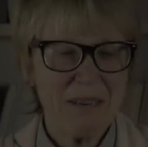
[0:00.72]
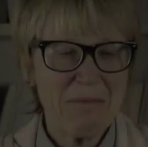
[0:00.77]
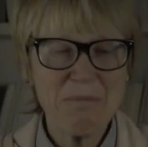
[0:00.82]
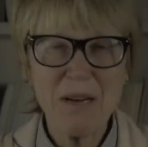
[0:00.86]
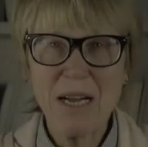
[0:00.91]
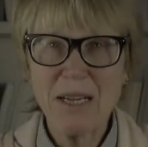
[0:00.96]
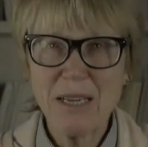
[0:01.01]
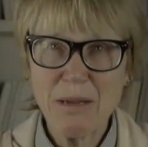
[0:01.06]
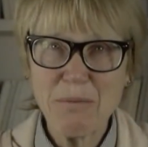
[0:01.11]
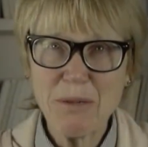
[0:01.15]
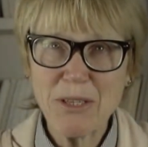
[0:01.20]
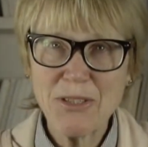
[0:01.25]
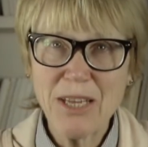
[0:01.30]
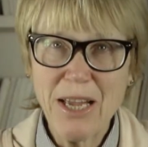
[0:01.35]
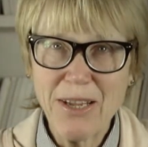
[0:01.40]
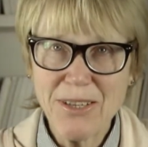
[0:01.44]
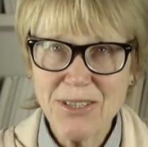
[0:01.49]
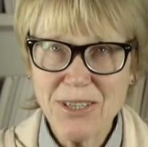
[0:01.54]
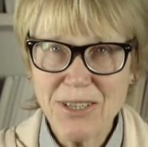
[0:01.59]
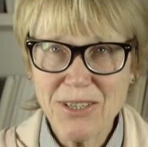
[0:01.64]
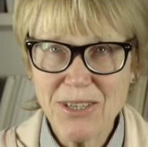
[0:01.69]
My name is
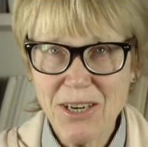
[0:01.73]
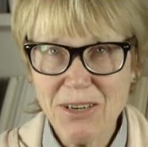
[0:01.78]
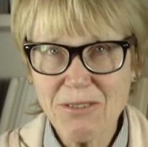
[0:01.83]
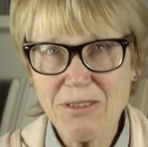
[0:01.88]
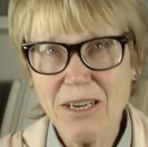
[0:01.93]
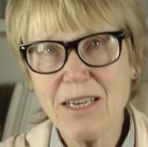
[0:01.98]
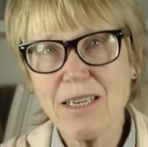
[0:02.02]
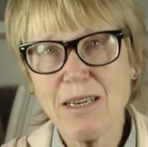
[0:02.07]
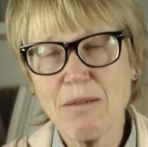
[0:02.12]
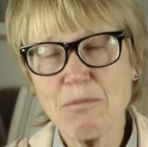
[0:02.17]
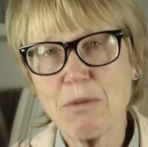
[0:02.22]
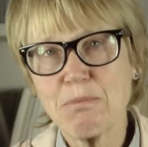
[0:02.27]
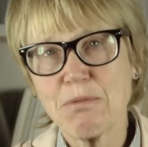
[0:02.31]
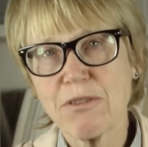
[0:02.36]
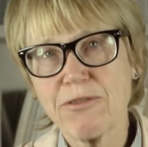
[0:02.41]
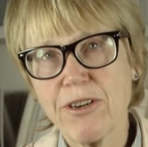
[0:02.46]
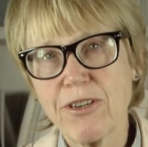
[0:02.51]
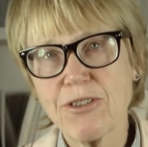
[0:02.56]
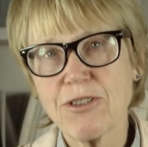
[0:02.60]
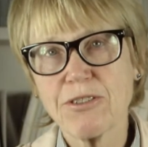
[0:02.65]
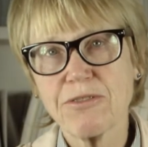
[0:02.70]
Nancy Cartwright. I'm a
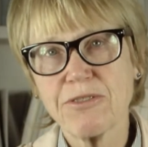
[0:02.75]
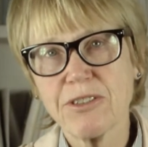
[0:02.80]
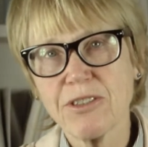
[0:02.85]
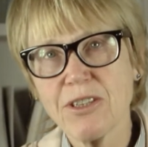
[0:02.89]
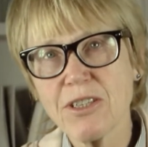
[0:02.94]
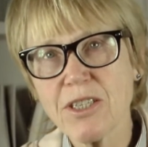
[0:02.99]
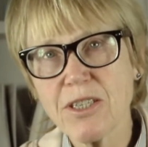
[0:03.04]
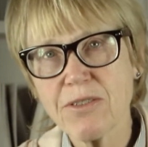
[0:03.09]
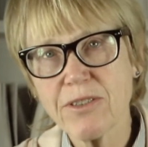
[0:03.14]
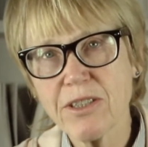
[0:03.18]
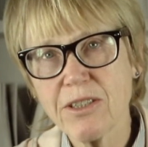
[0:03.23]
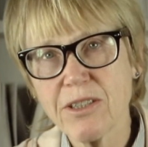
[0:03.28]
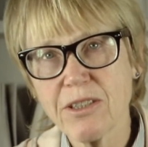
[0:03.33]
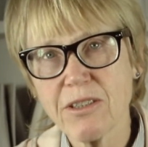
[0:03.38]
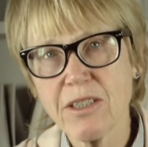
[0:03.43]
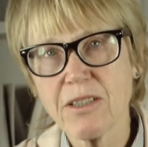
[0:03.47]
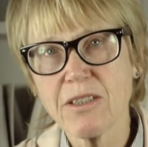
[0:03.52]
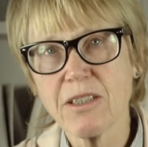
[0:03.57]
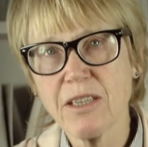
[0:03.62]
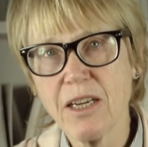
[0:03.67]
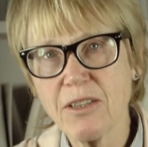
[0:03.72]
professor of philosophy here
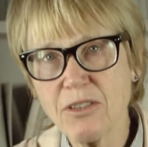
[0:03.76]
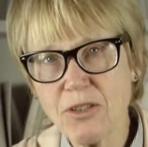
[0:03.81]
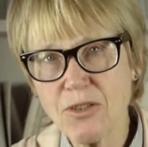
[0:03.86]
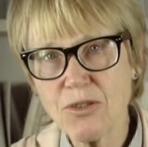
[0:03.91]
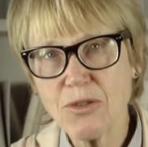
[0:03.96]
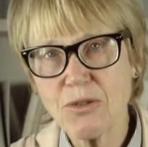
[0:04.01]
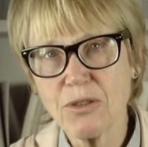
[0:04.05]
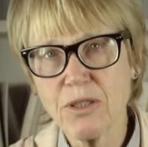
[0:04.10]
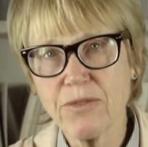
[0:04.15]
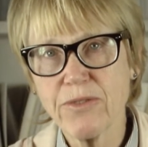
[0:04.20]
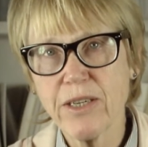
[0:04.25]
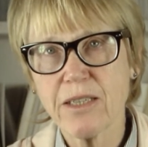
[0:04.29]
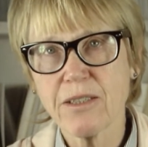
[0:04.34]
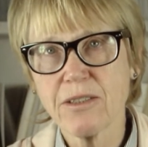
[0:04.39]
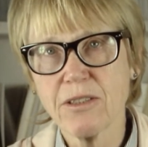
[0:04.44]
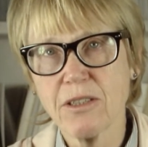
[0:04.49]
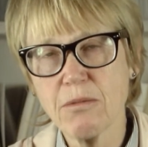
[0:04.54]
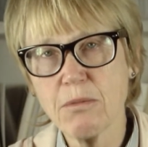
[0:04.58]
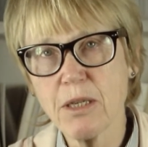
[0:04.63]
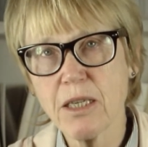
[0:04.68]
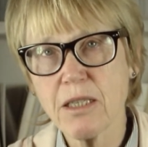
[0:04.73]
at the London School of
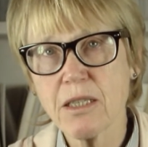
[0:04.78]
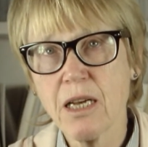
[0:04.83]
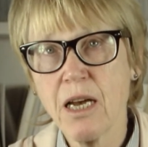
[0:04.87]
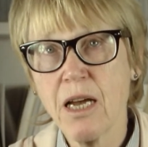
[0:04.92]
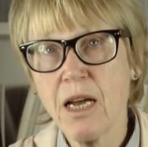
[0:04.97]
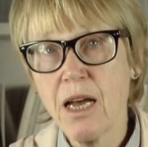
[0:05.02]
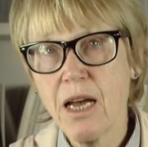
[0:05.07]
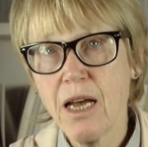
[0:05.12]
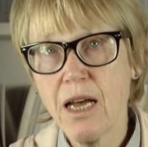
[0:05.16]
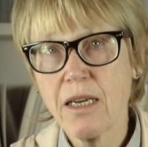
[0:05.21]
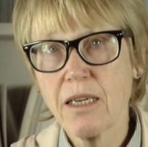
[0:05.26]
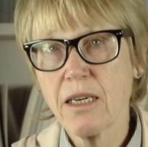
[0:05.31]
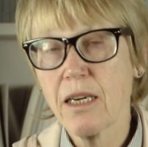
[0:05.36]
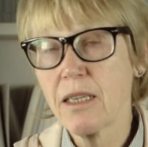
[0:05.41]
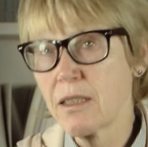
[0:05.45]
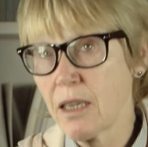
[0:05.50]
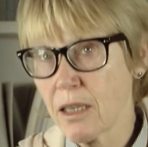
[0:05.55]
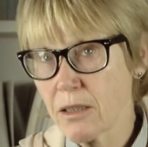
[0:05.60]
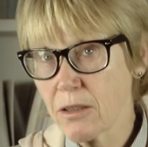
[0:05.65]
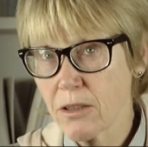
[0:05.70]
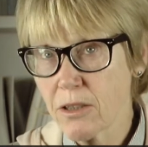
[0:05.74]
Economics, and I'd
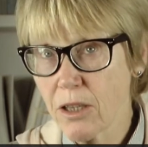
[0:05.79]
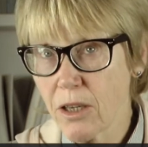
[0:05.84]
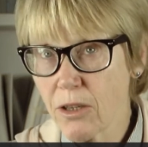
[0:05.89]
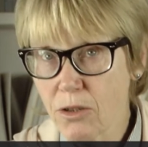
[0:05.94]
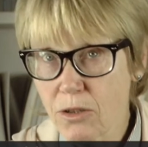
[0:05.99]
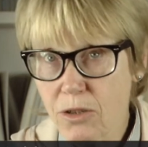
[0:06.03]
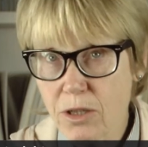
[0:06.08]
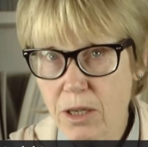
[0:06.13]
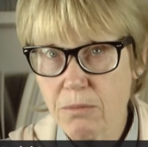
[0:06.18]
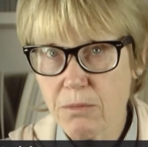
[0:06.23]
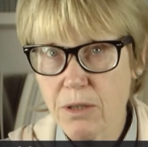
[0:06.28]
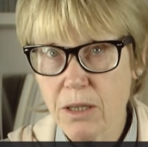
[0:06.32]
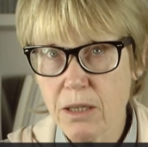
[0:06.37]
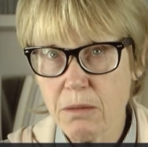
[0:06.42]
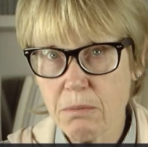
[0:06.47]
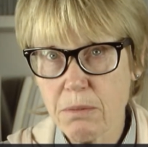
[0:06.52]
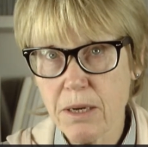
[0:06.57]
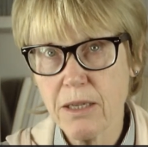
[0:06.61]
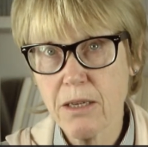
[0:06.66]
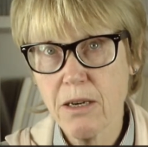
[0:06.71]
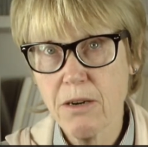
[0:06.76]
like to tell you something
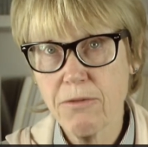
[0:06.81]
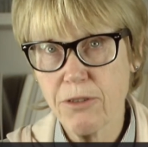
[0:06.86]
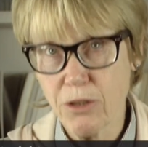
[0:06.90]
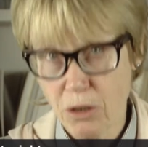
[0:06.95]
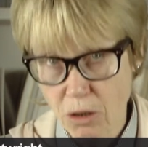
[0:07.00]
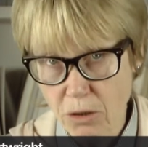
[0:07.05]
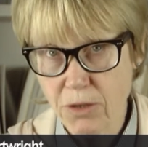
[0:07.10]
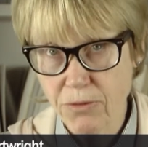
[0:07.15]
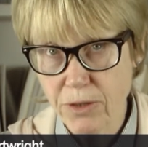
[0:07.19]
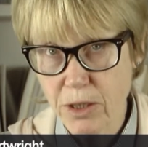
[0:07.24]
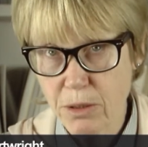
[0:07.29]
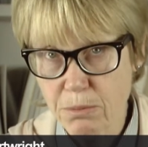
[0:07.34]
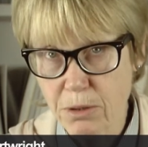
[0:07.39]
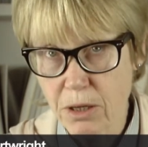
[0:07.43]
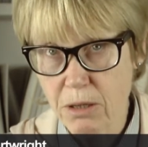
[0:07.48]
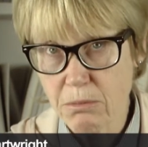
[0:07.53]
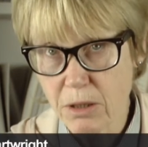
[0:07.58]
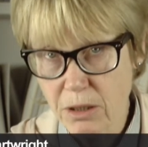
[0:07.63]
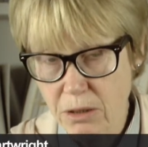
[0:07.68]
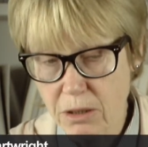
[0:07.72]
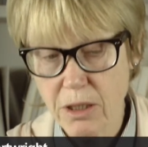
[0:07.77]
about our philosophy
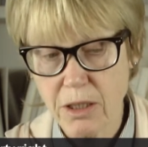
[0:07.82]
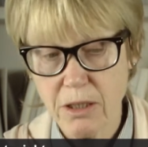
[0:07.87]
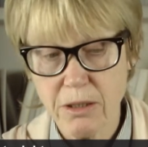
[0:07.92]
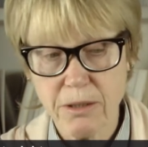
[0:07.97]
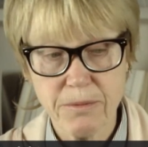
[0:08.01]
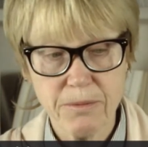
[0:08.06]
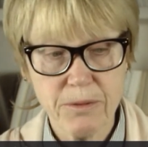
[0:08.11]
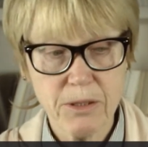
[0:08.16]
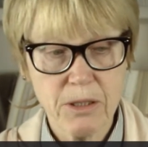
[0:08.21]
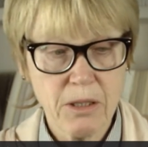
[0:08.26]
department here.